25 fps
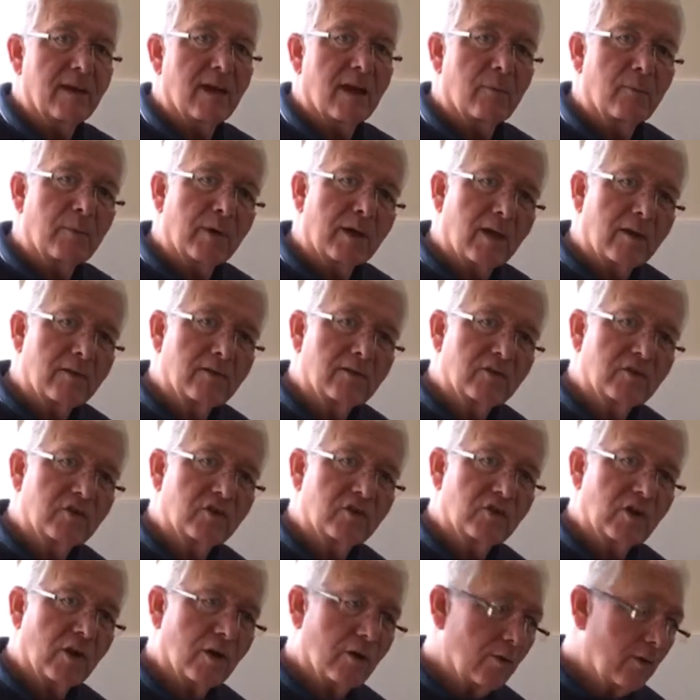and we're going to
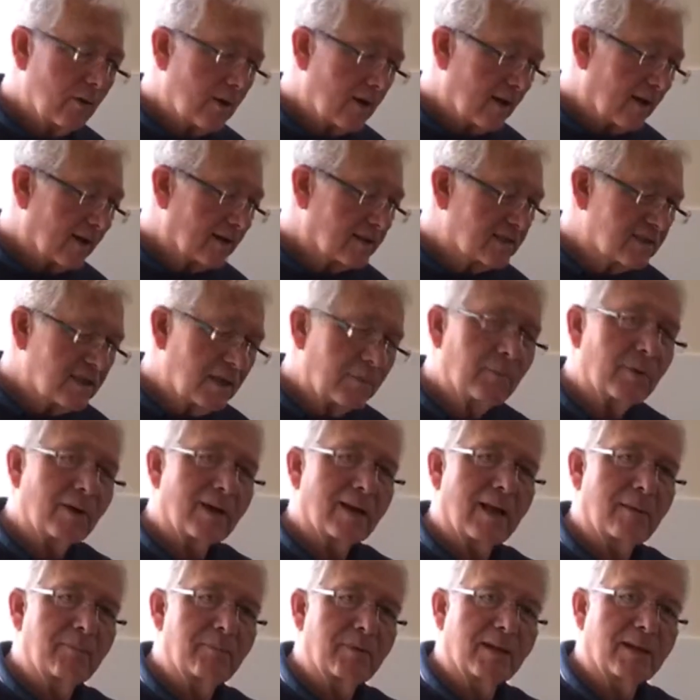show a
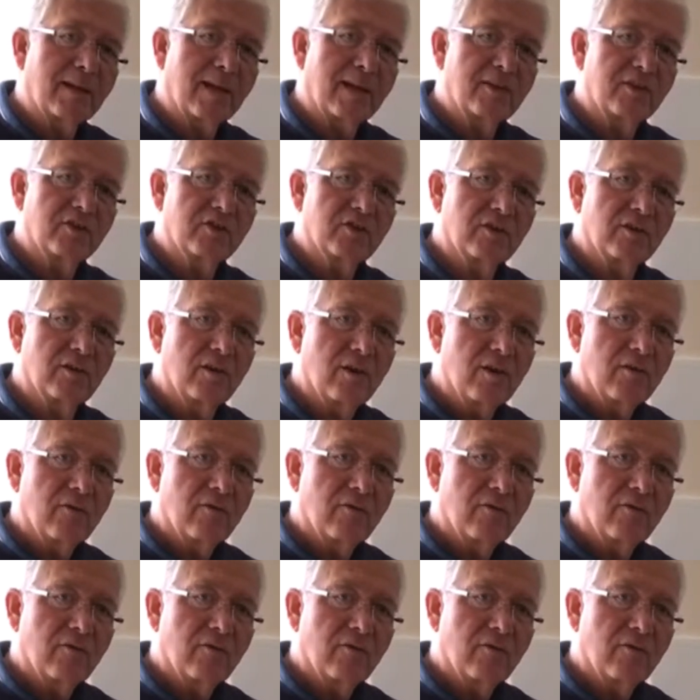typical application